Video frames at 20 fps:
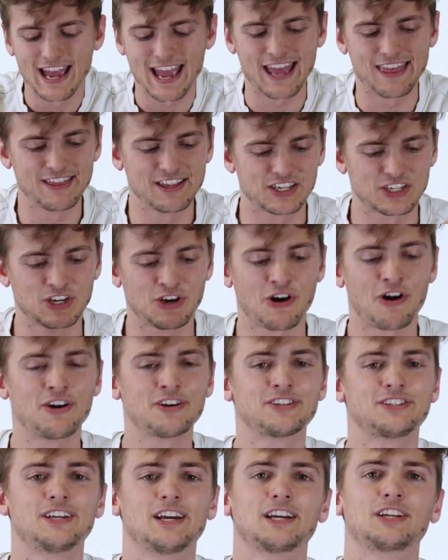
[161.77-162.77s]
And this
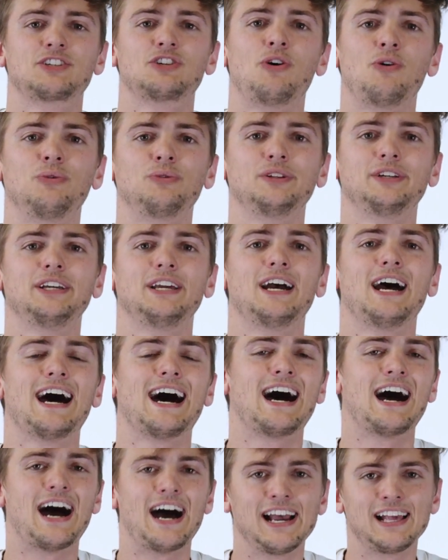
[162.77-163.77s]
context only
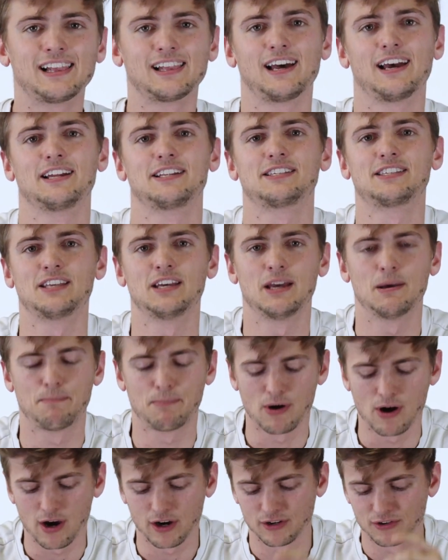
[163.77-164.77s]
highlights the
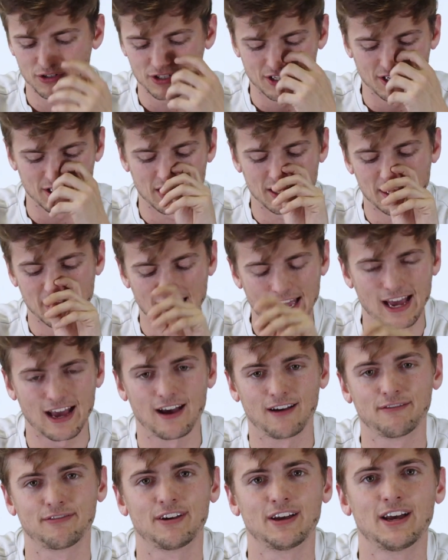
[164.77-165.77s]
hypocrisy that they
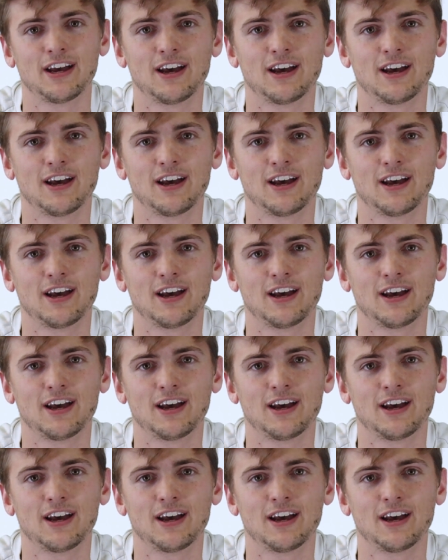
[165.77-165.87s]
have.